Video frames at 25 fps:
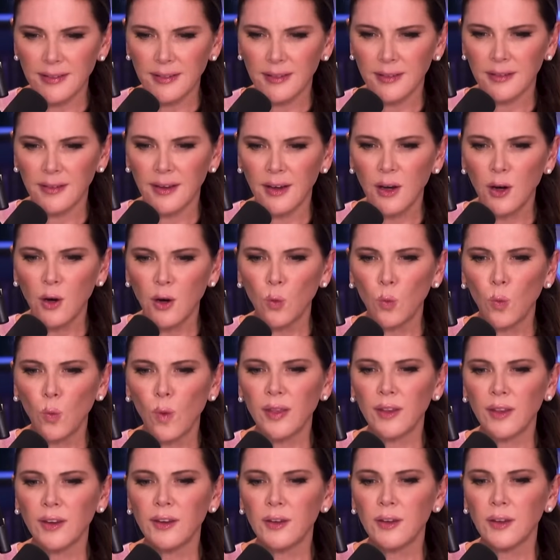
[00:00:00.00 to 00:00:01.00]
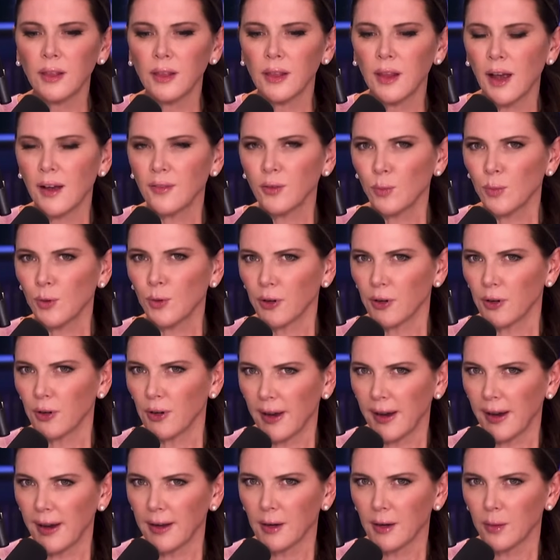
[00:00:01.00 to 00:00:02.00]
And whether you love him or you
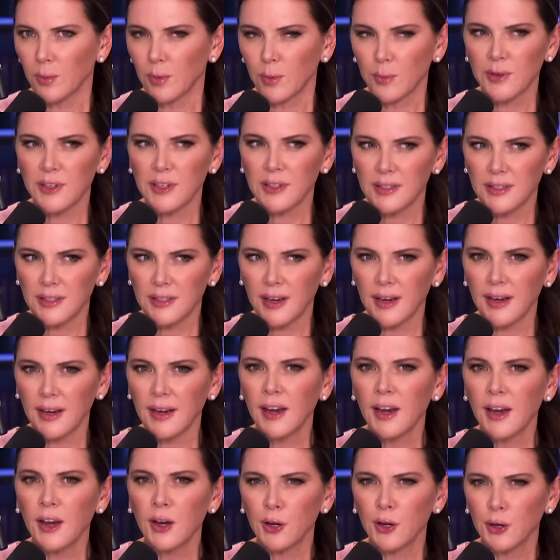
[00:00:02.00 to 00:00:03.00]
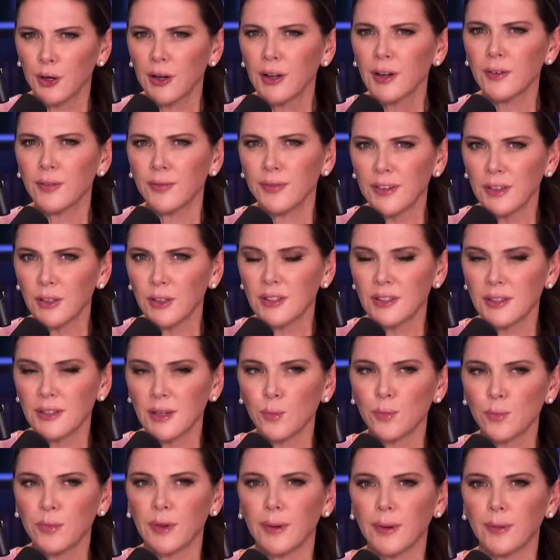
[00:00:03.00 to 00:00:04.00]
hate him, let me just say, you're going to feel
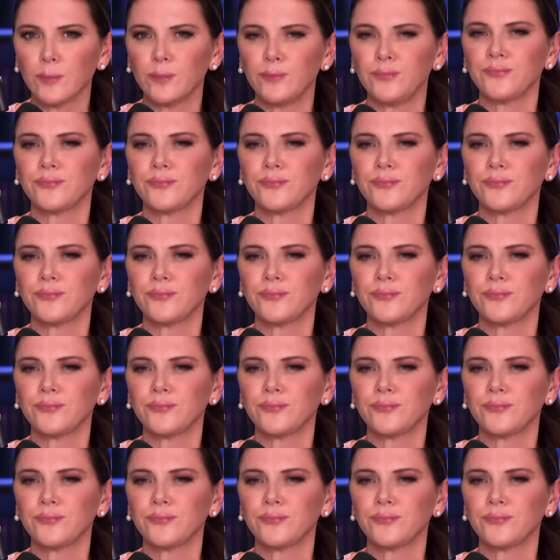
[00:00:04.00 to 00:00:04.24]
something.